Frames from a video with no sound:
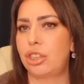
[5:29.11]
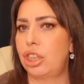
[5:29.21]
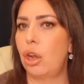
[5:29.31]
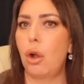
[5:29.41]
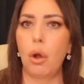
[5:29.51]

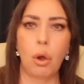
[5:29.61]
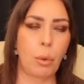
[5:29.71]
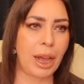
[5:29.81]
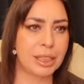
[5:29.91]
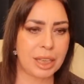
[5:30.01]
She
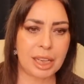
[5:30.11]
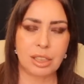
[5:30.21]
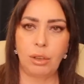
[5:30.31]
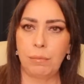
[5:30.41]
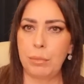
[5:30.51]
always
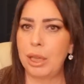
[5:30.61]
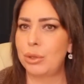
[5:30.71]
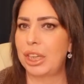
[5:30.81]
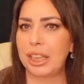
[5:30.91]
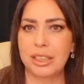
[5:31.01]
has loved
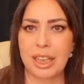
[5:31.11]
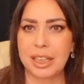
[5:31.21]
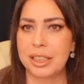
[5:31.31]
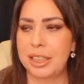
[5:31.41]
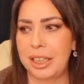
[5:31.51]
music and
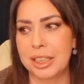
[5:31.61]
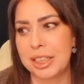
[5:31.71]
dancing.